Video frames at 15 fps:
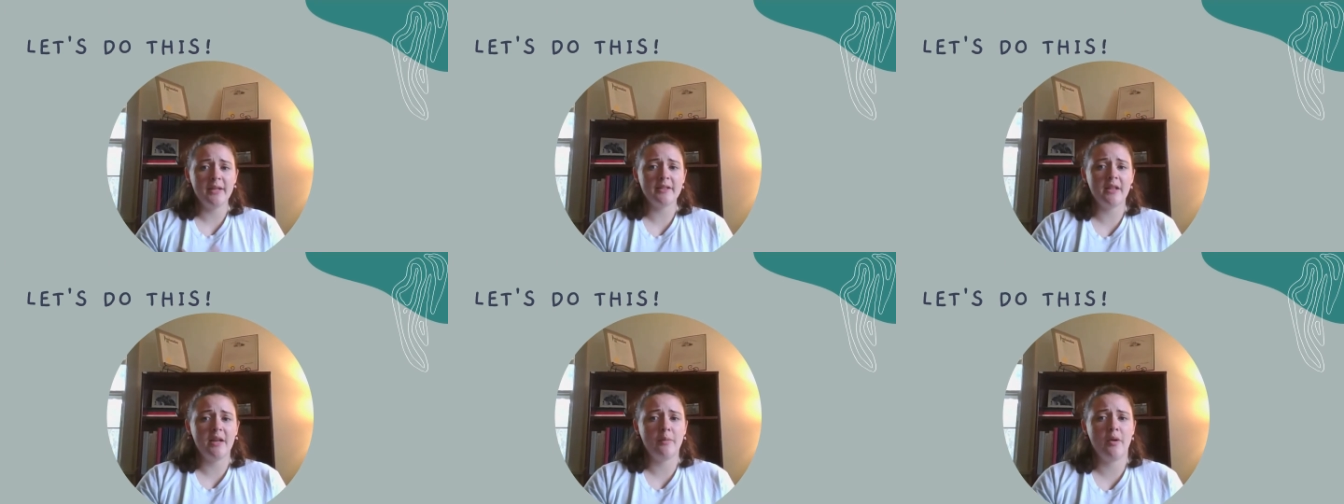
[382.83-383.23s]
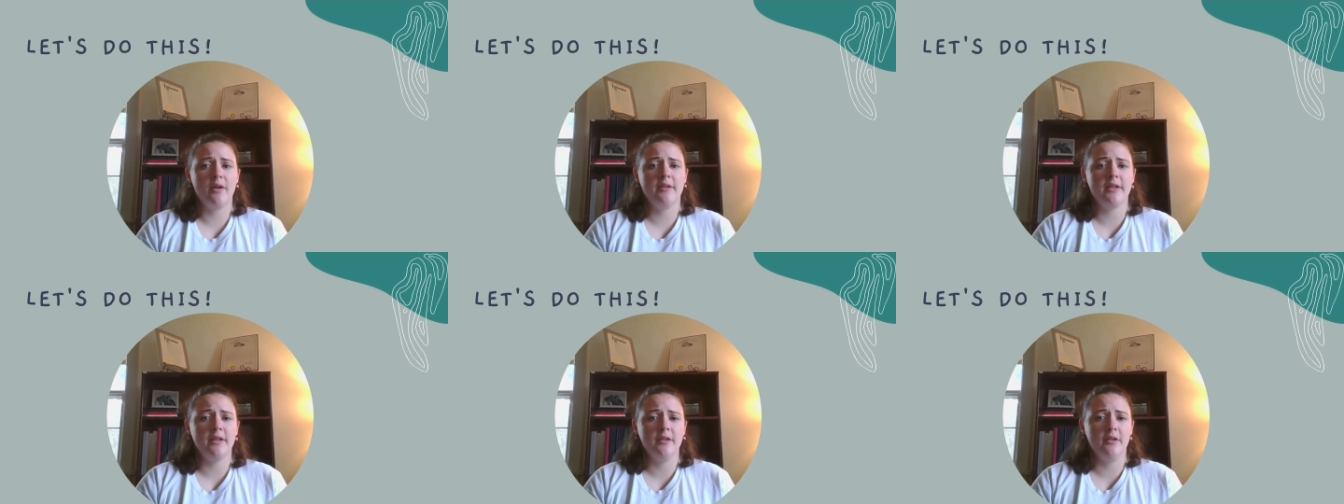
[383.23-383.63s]
The best
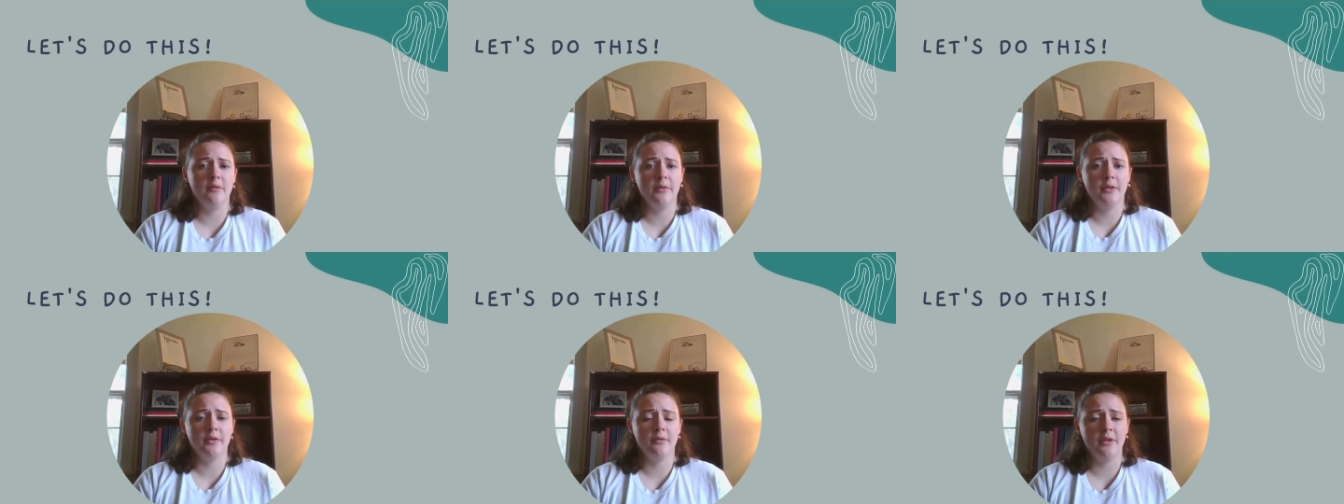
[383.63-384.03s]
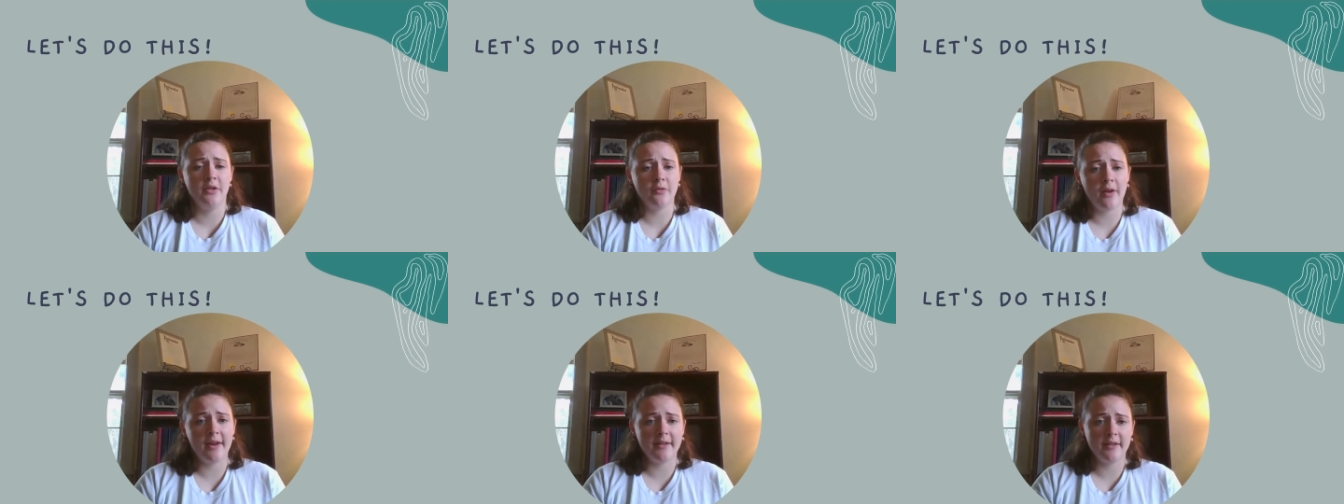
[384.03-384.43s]
libraries can do is
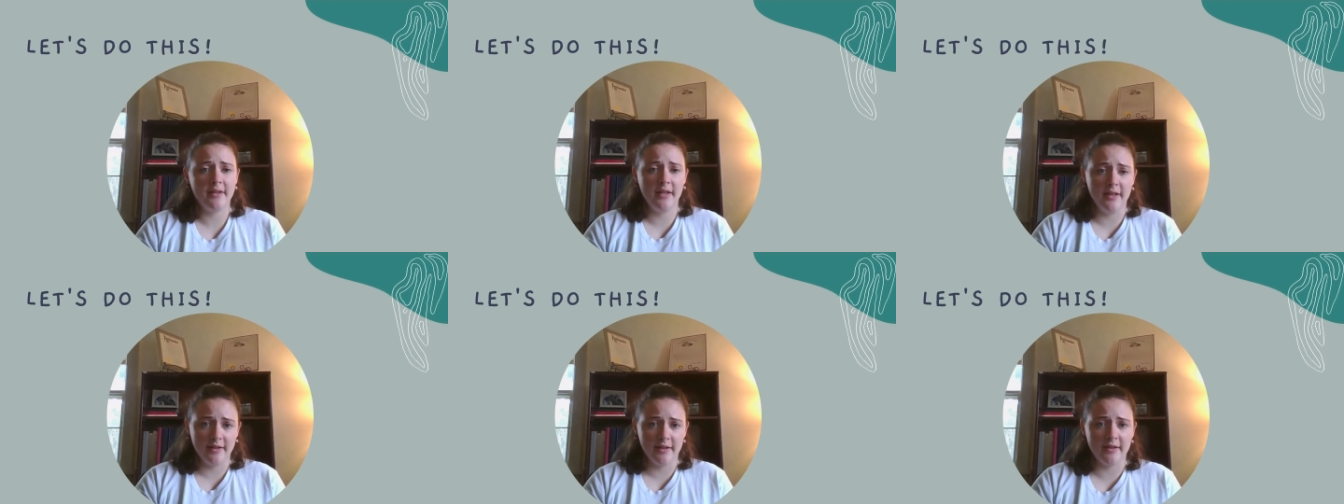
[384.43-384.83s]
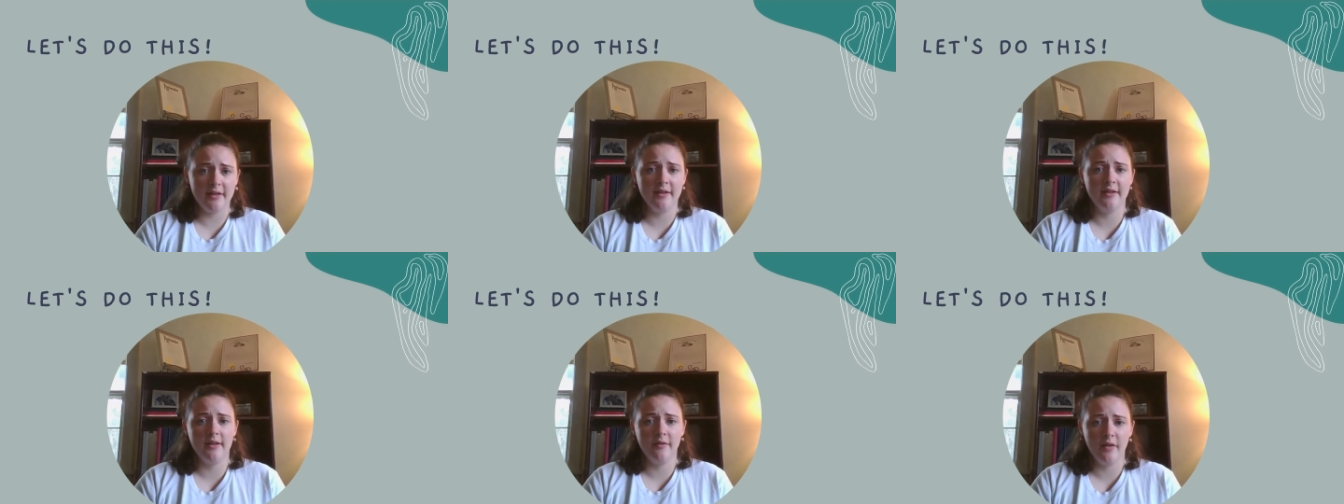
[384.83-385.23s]
to address the
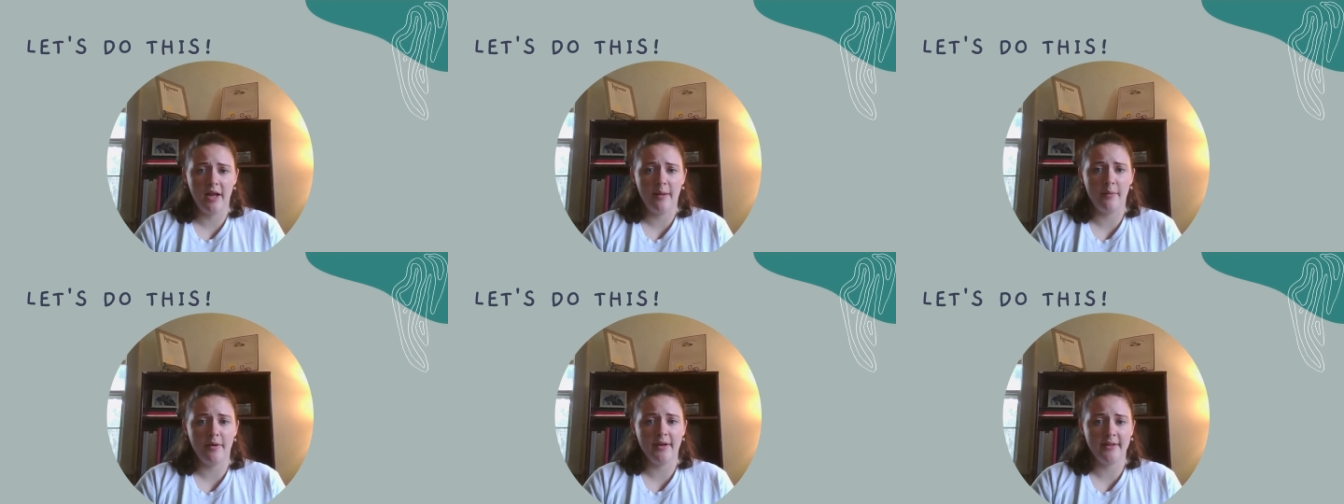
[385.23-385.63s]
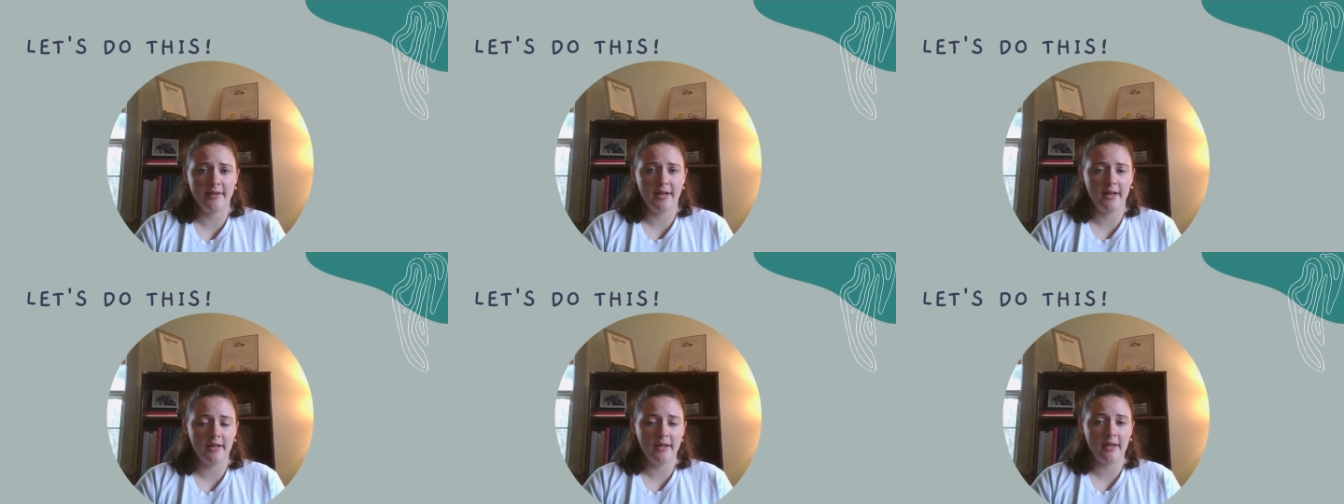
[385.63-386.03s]
existence of
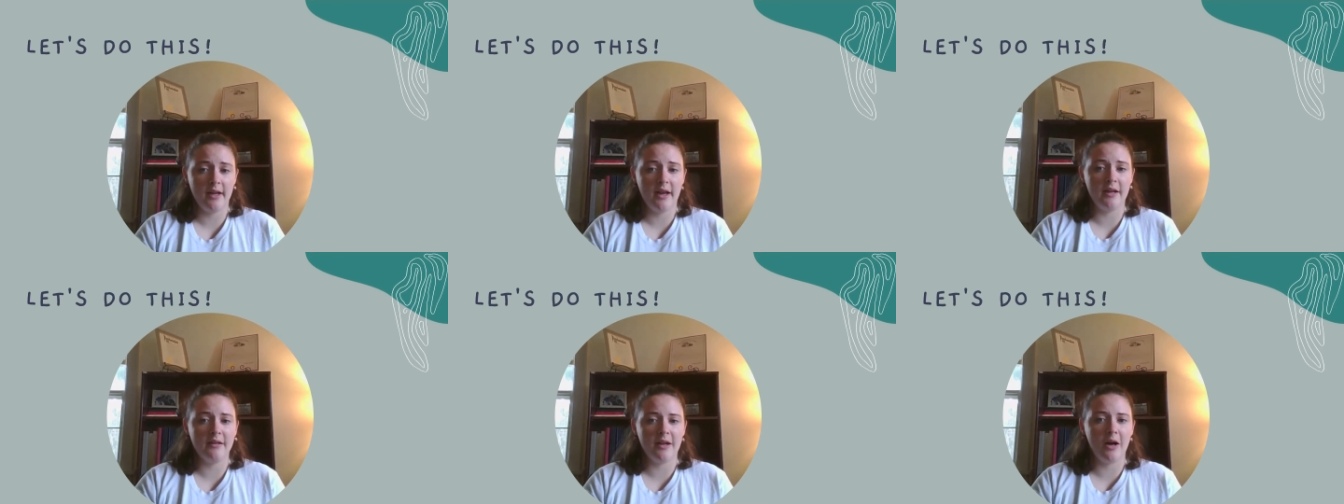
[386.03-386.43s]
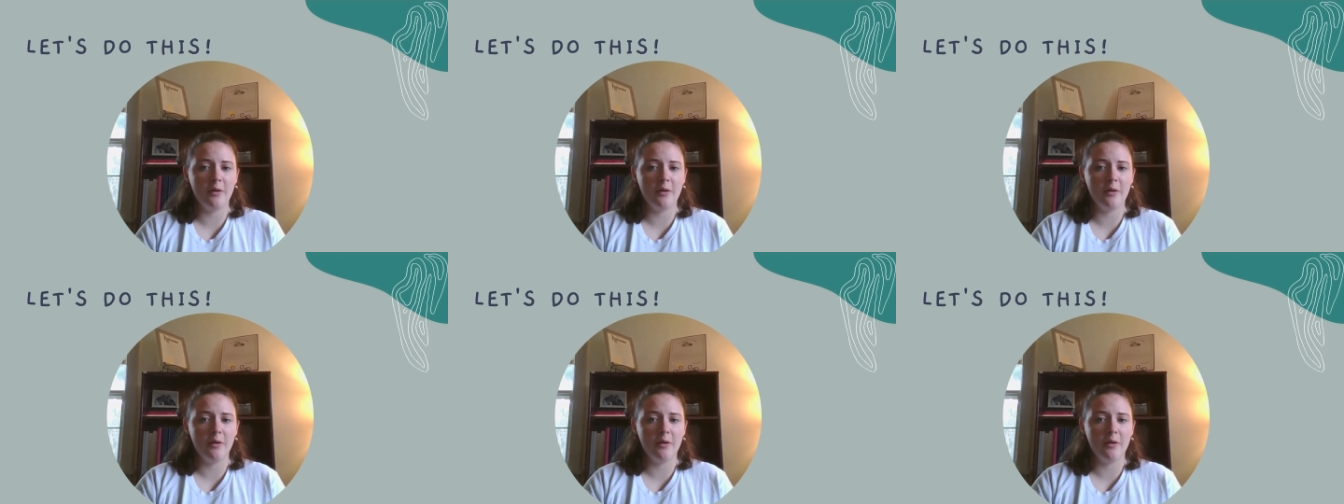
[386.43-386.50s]
library anxiety